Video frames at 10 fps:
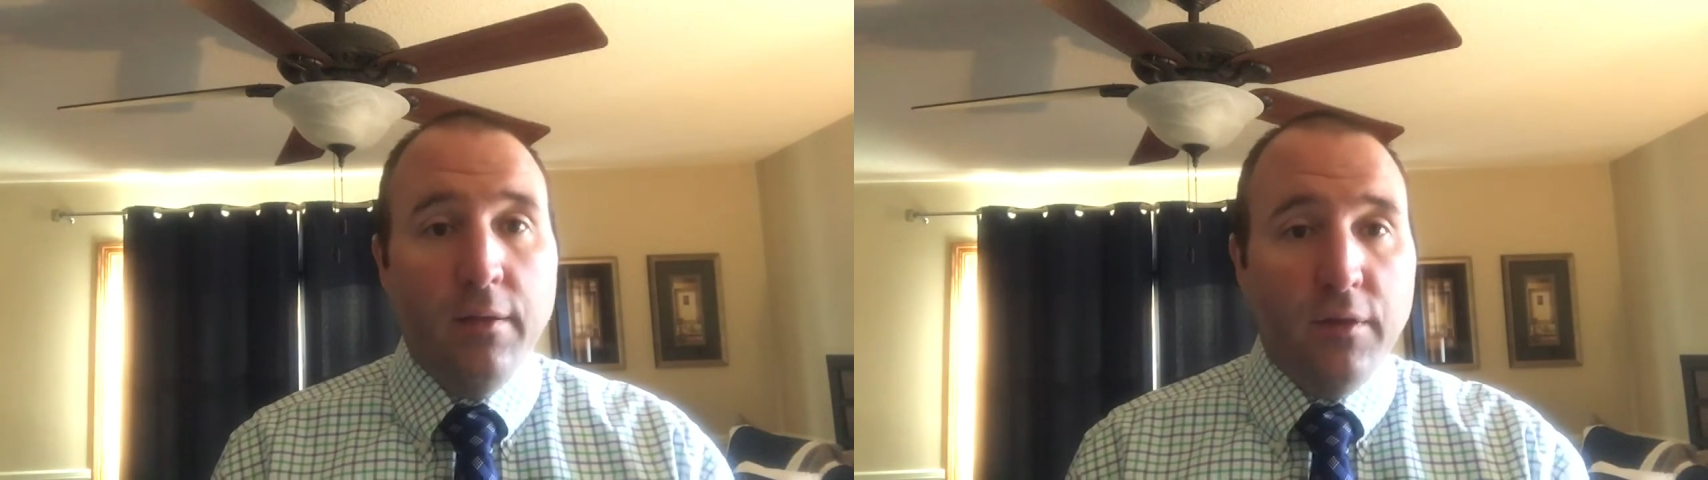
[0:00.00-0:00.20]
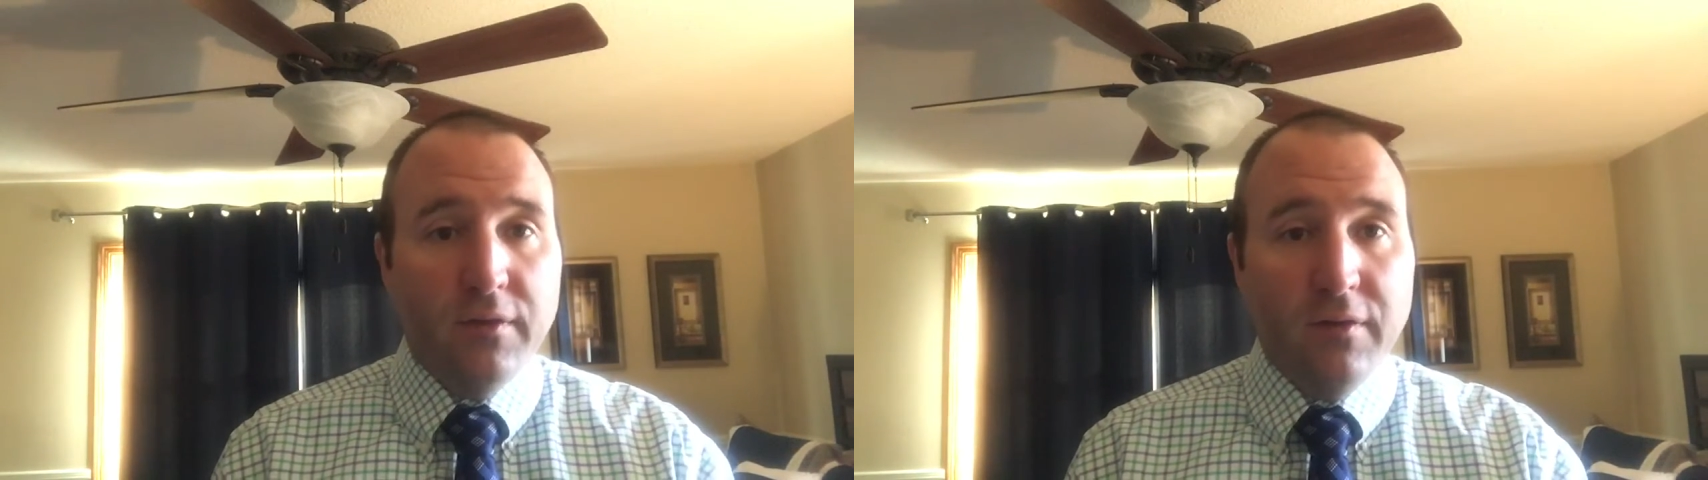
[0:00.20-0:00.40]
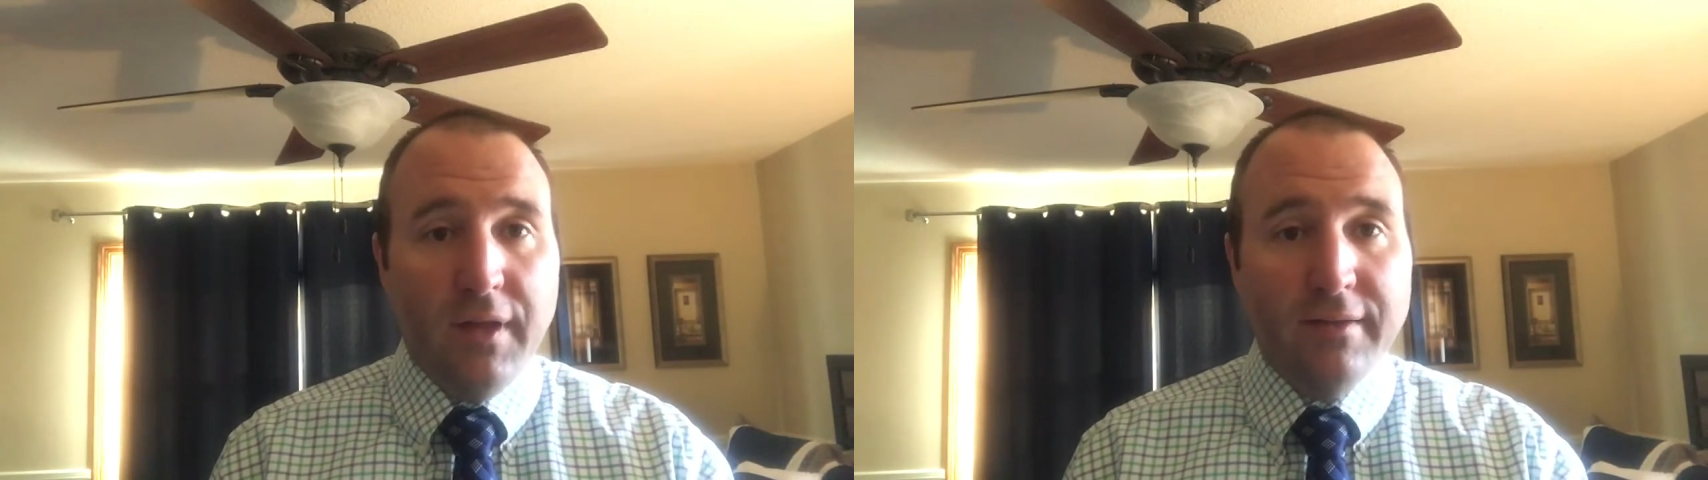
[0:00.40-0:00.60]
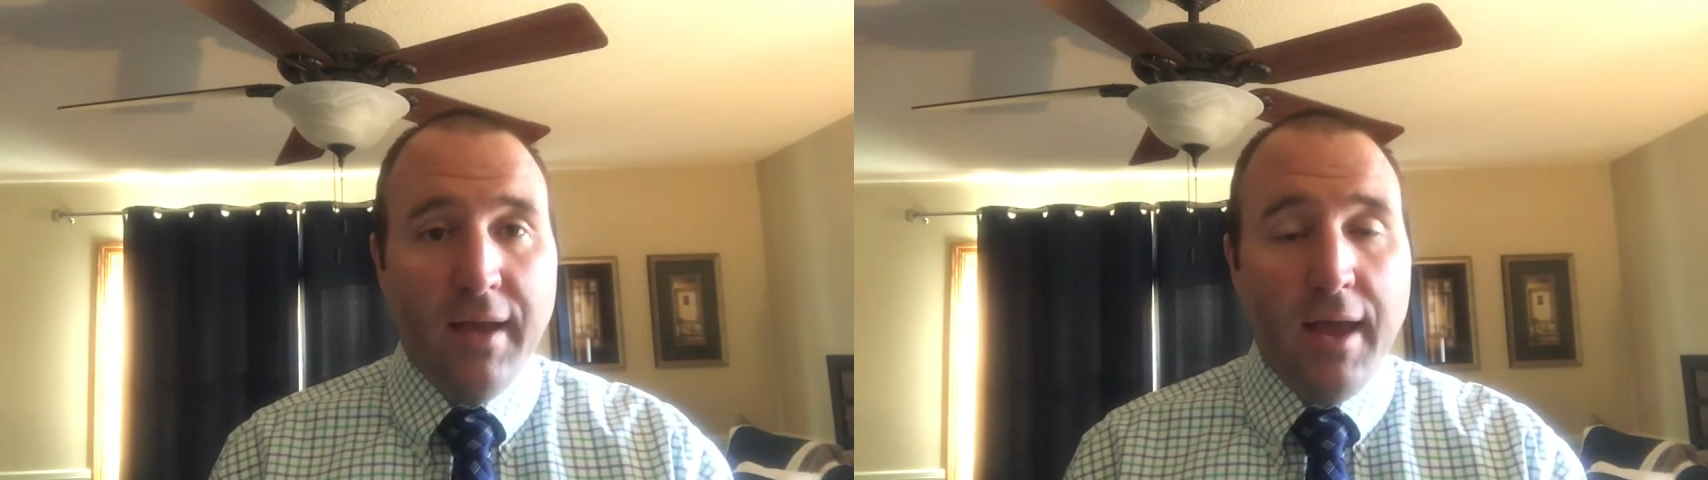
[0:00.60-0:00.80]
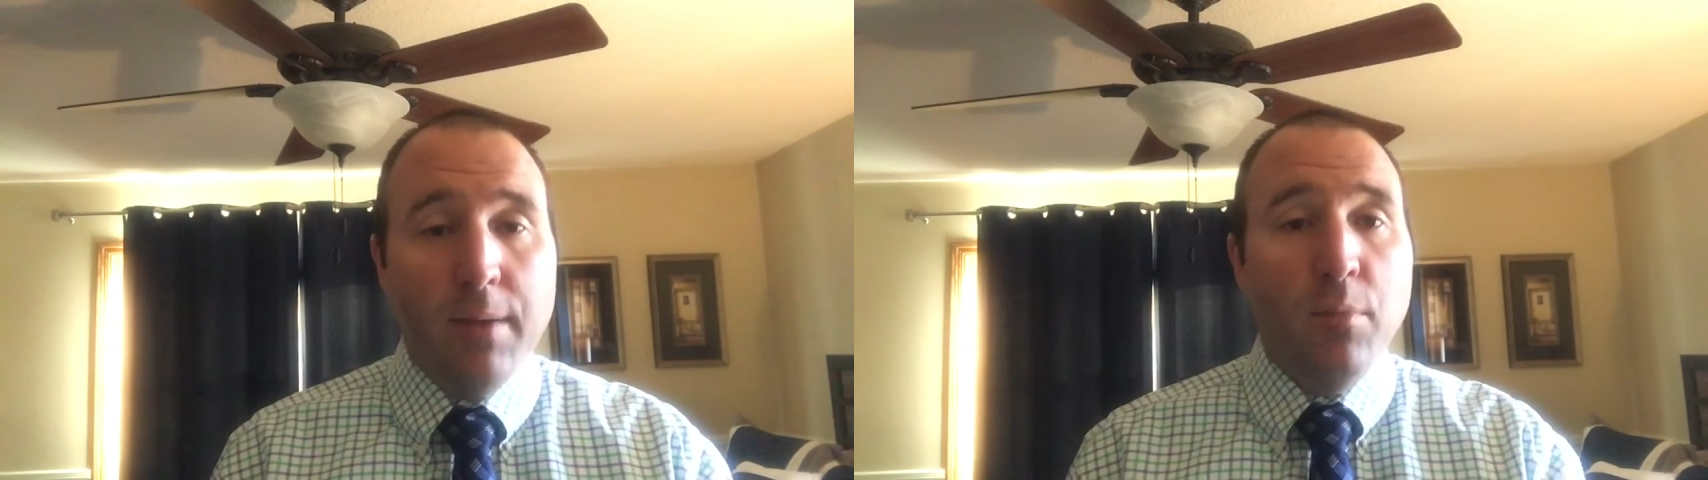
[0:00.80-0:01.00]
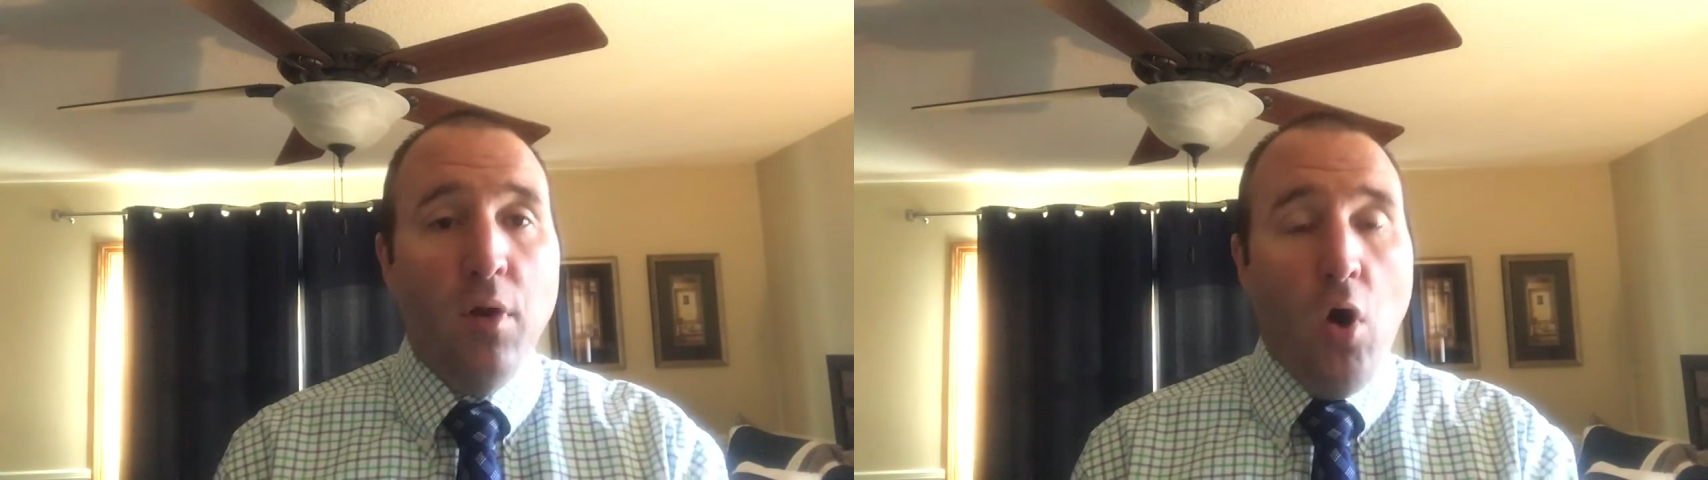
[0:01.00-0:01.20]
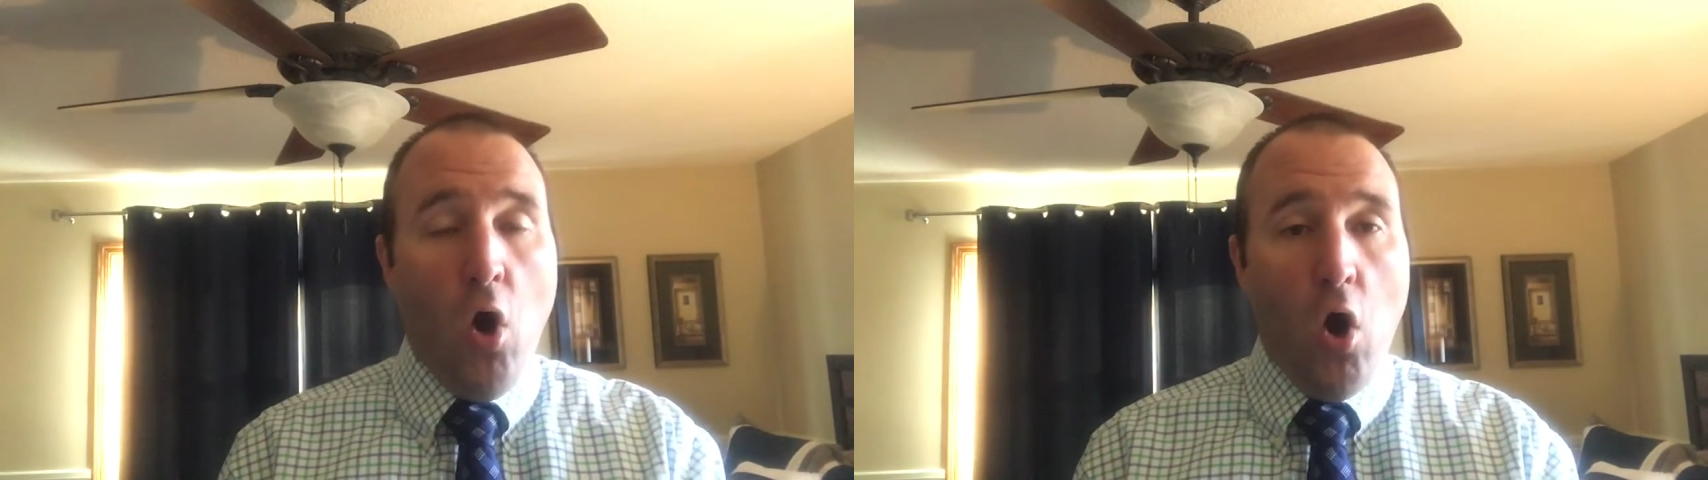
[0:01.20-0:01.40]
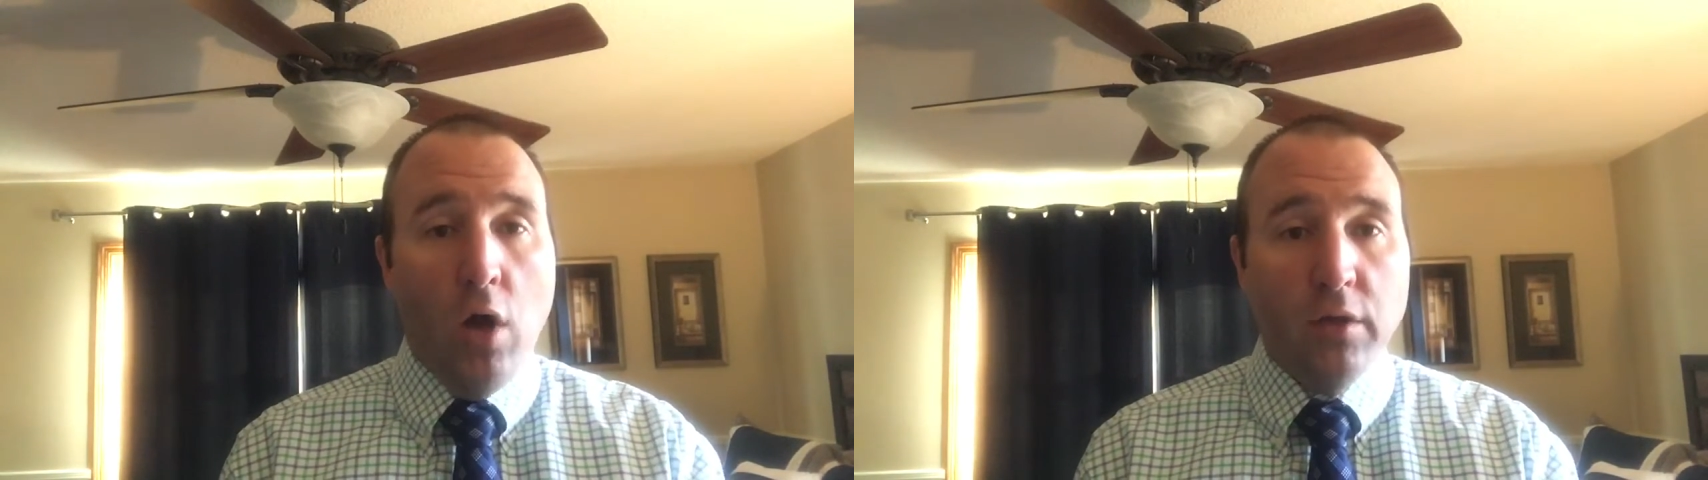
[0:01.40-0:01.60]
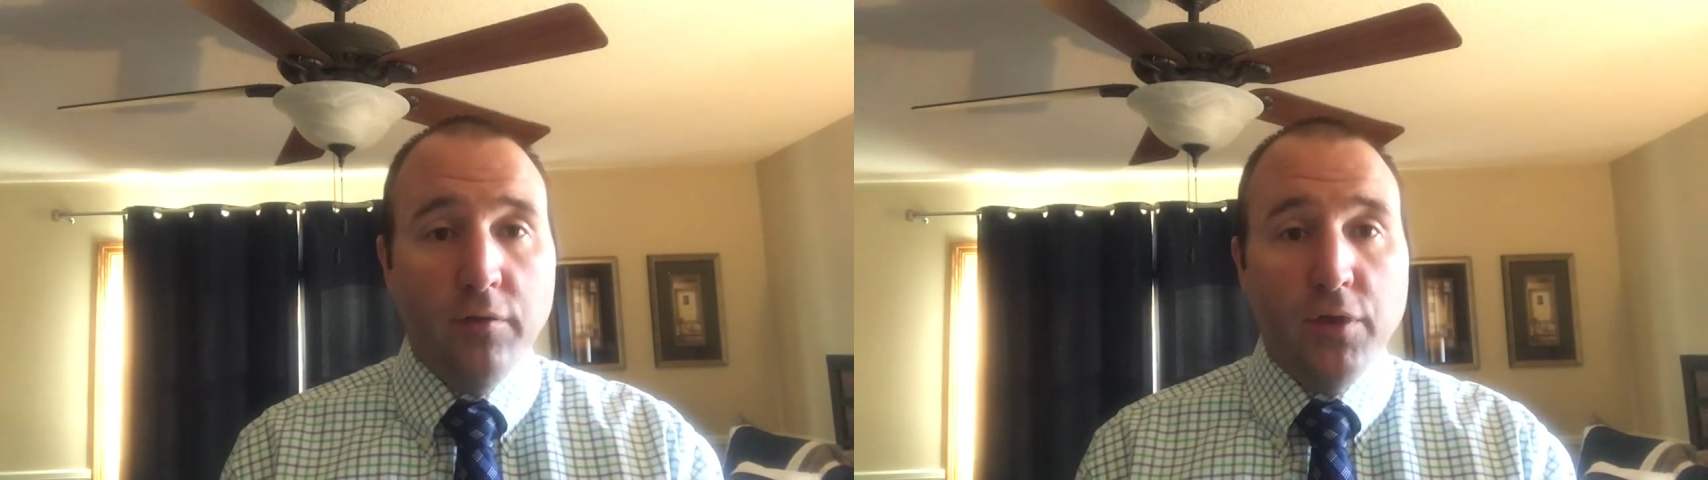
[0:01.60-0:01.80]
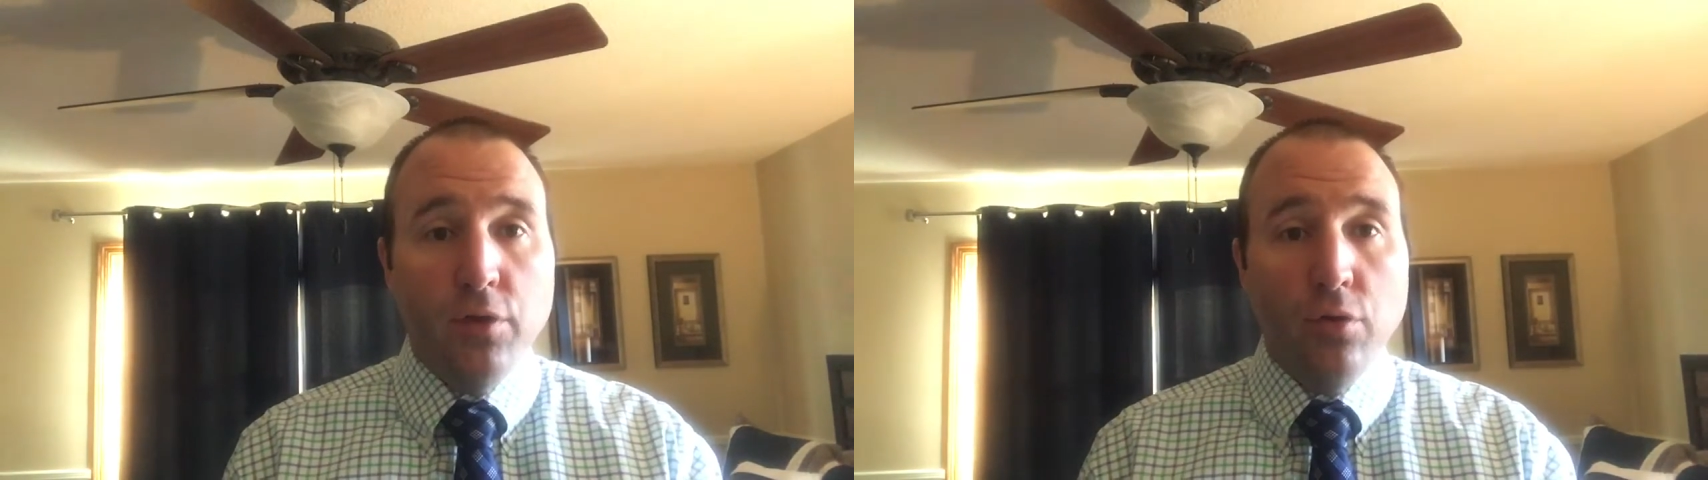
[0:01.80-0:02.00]
This is that time. All
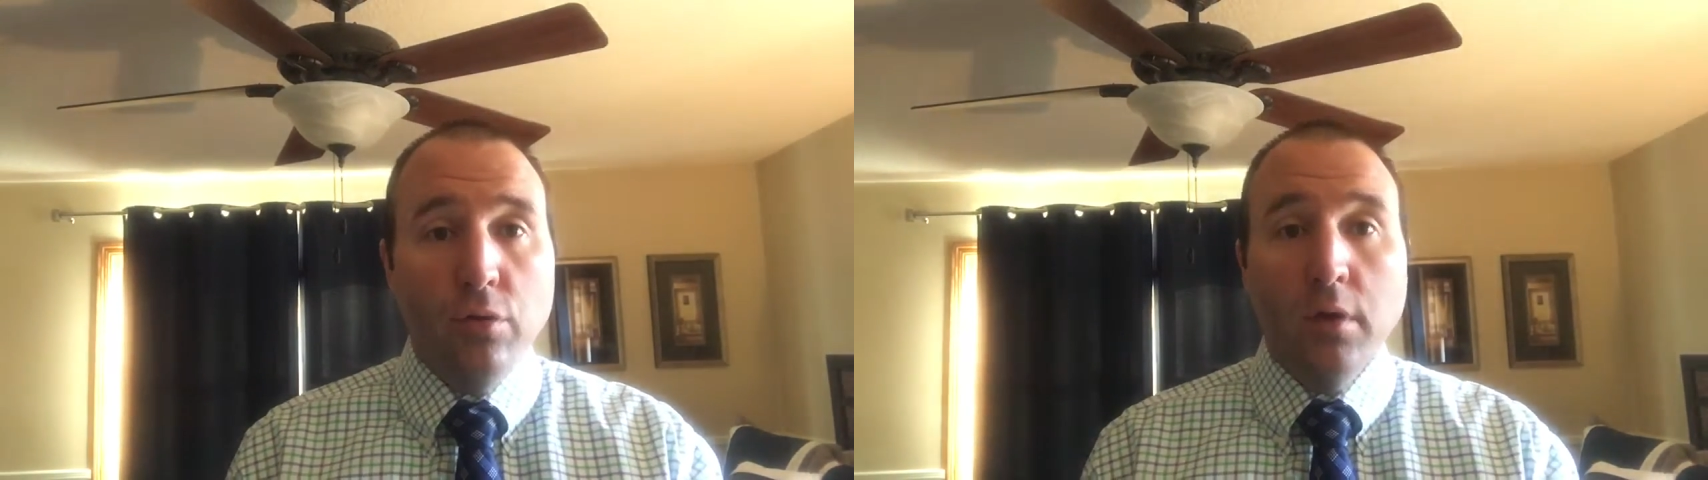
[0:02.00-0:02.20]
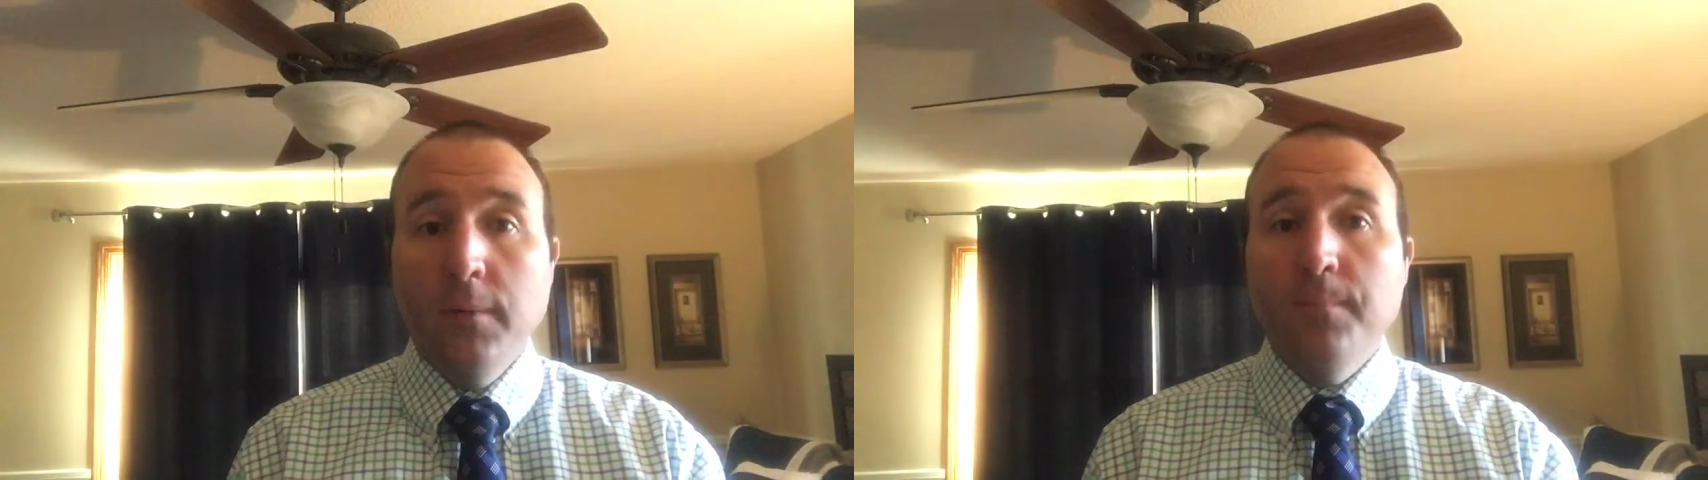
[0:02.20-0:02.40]
of you,